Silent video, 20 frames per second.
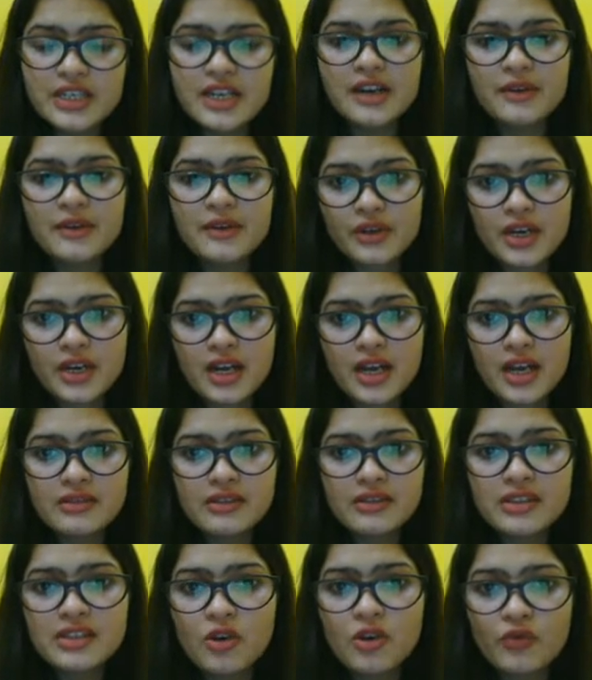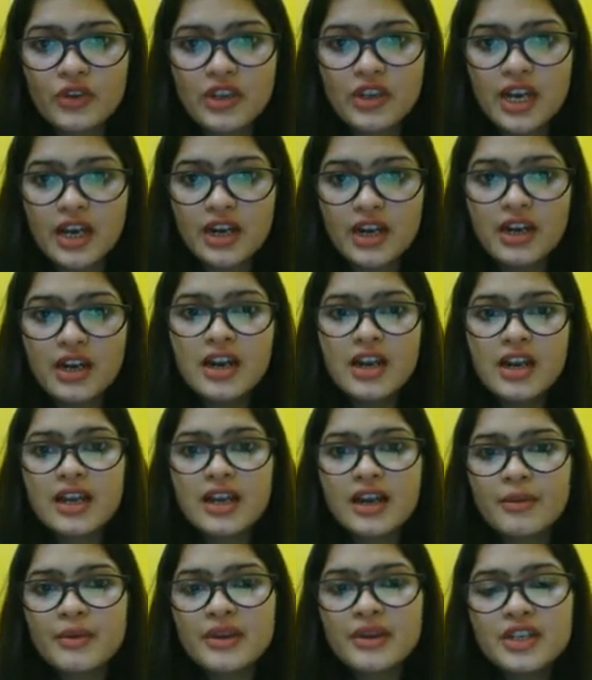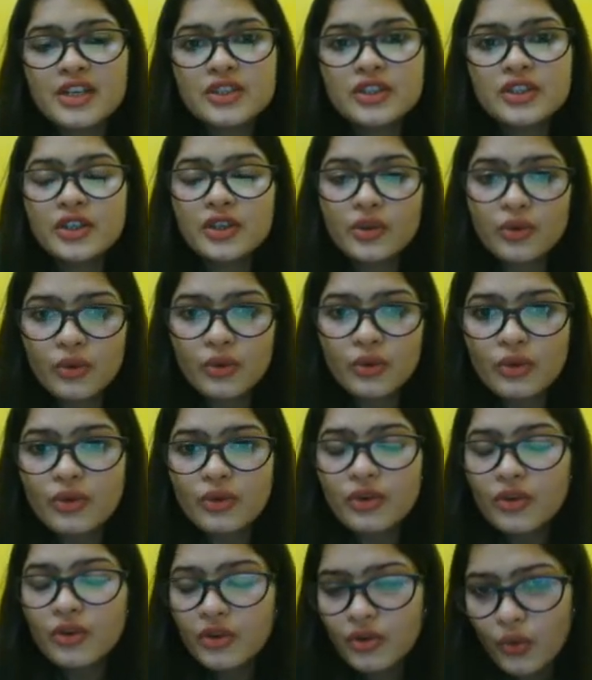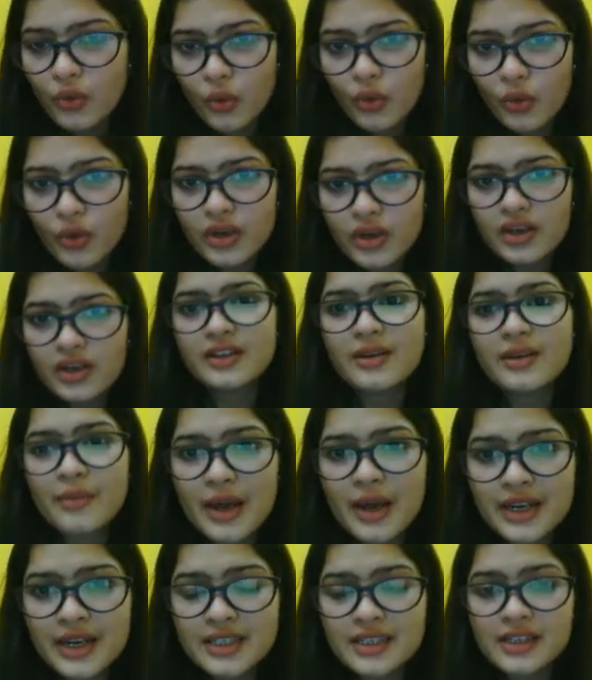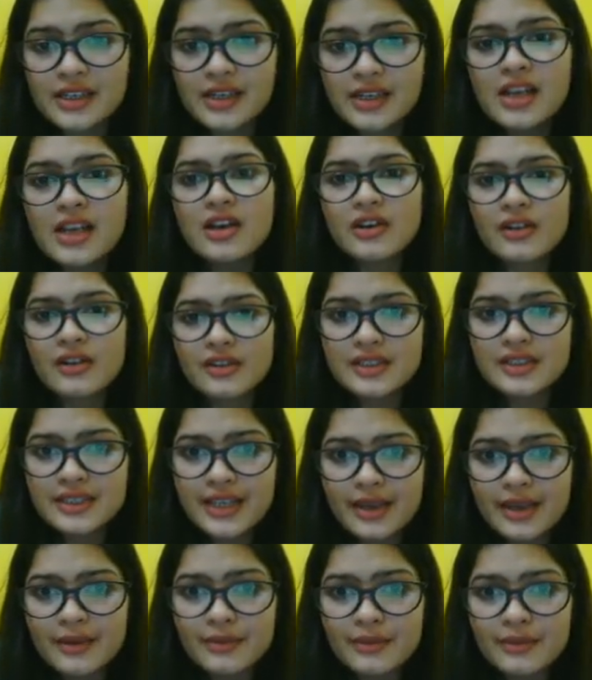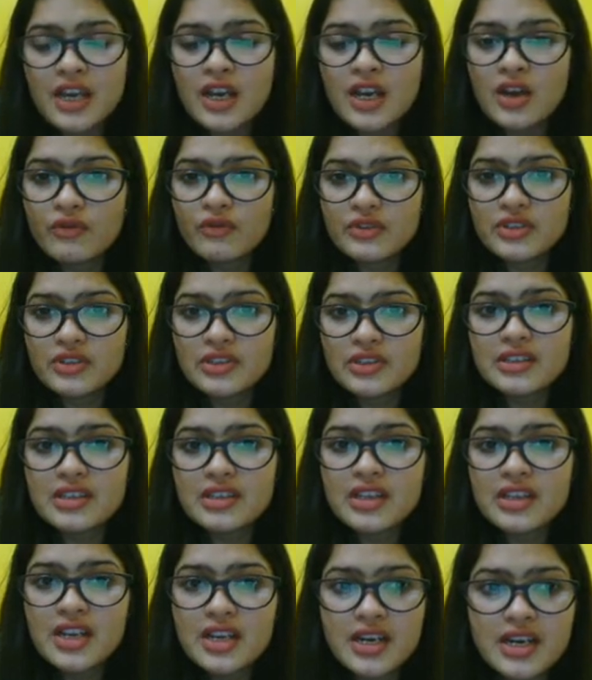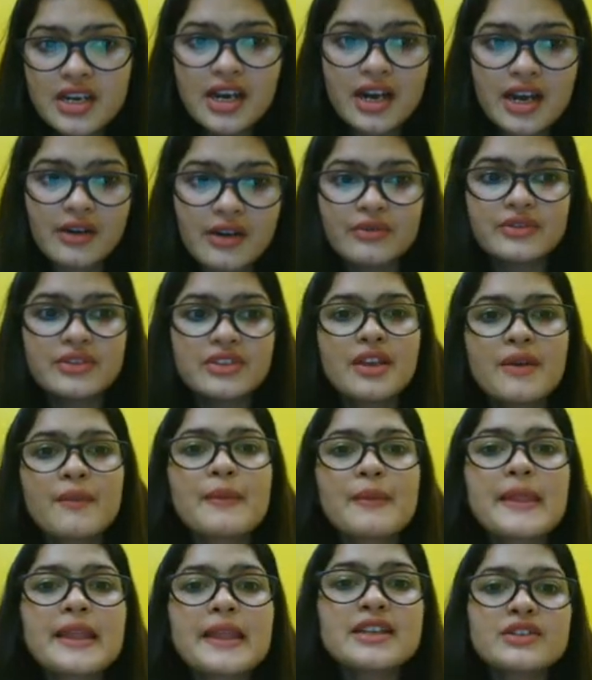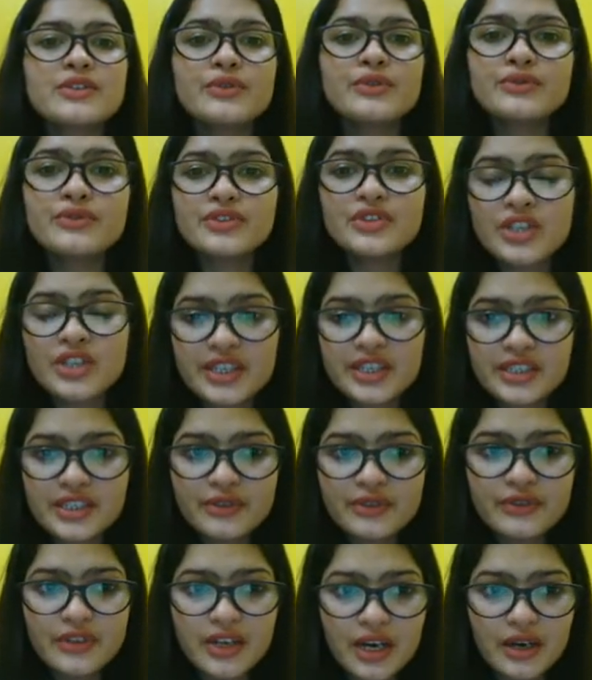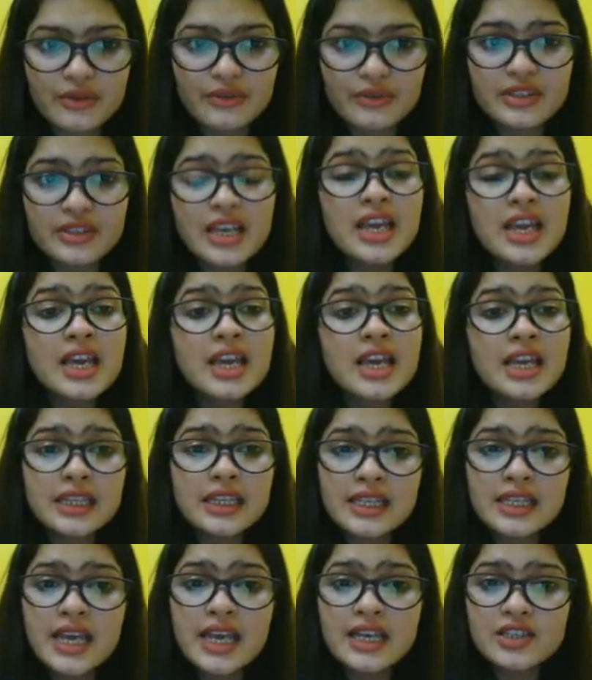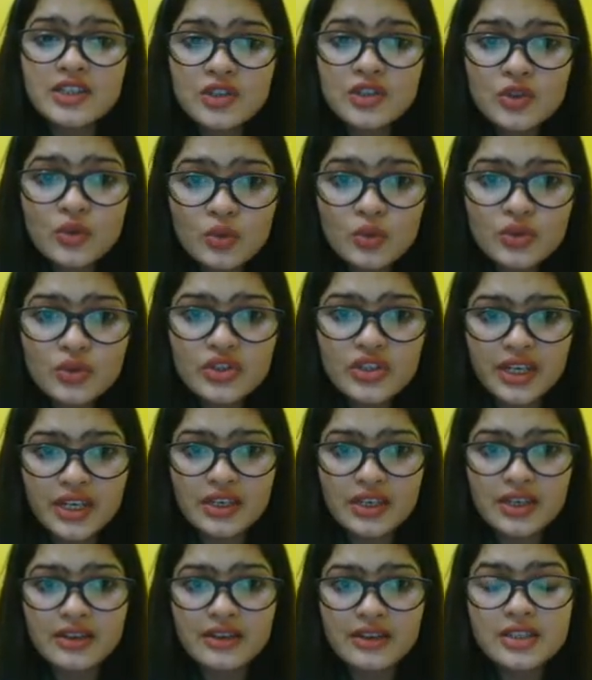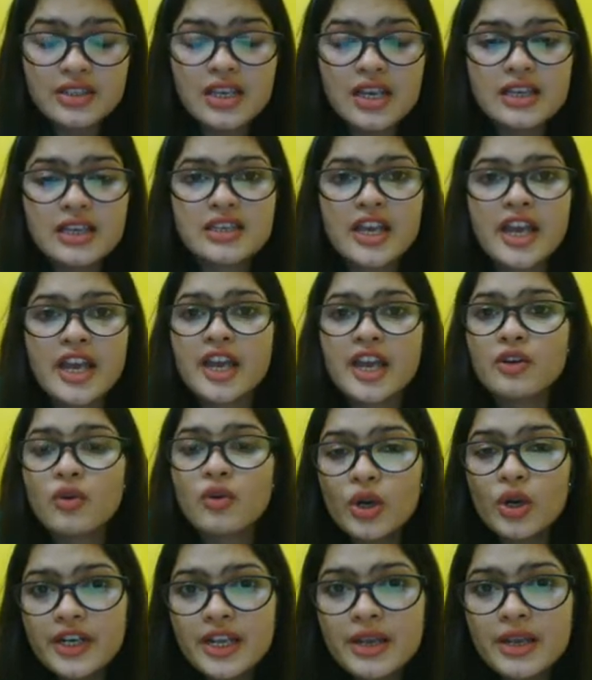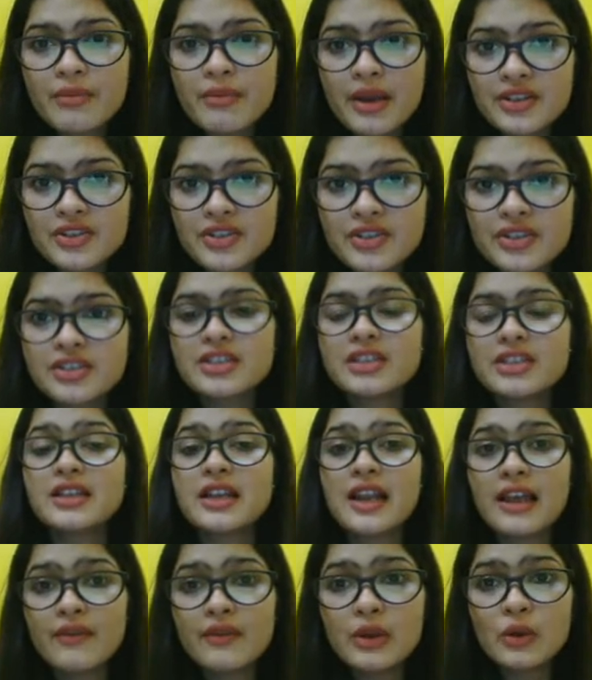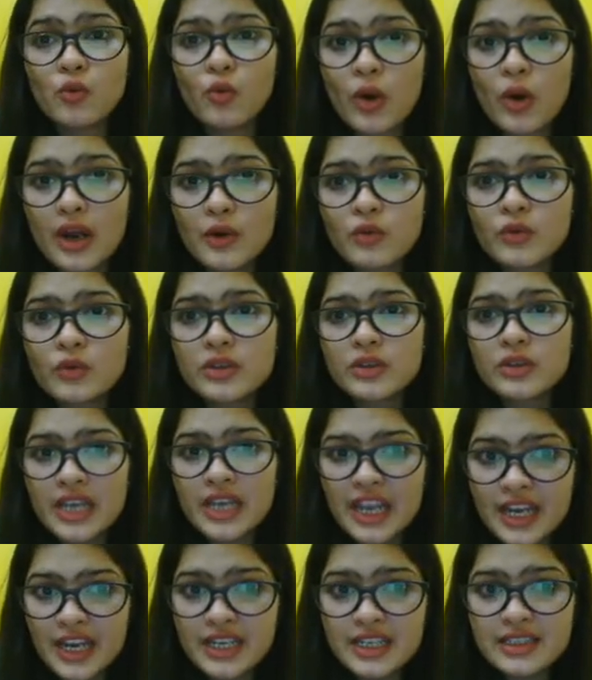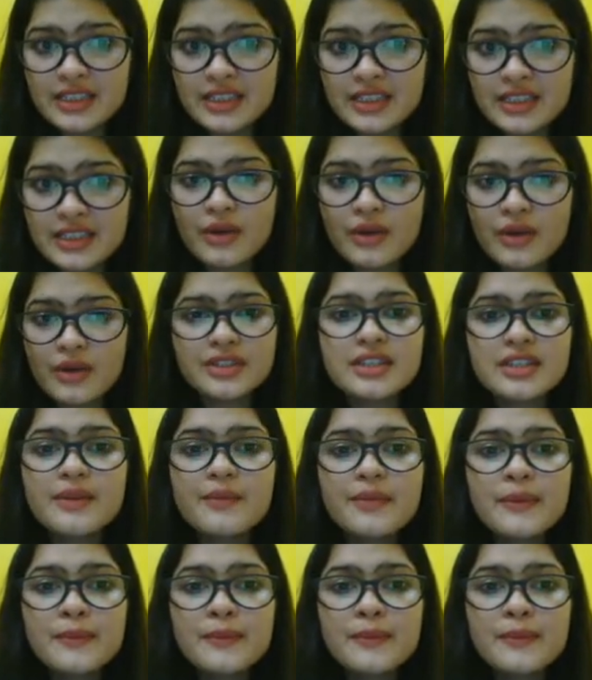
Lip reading: done pronouns. Now we are coming into the core grammatical concept, which is nouns. So, gender of nouns. Hindi has two genders, as I had already mentioned in the level 1 with a hint about it.